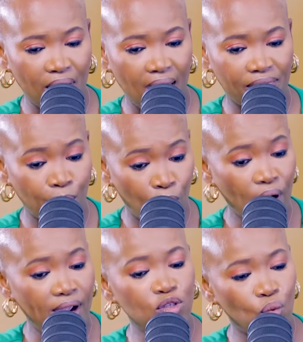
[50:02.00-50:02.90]
At the
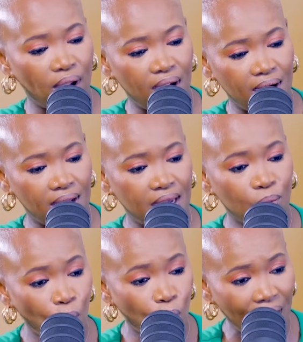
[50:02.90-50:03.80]
point where
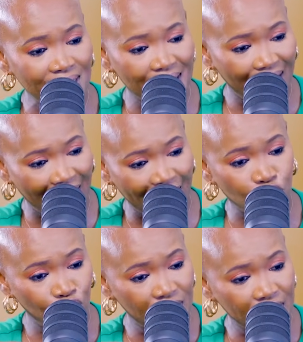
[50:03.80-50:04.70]
it was
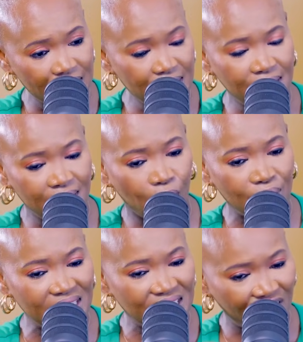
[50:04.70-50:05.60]
actually easy and there
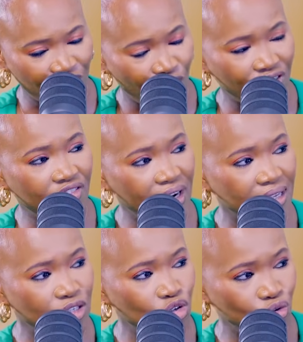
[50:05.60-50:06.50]
was enough
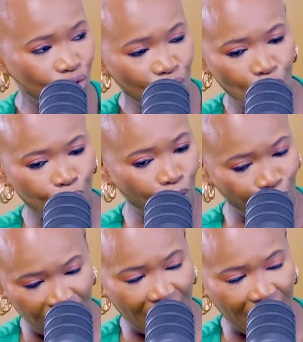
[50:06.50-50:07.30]
confidence to put me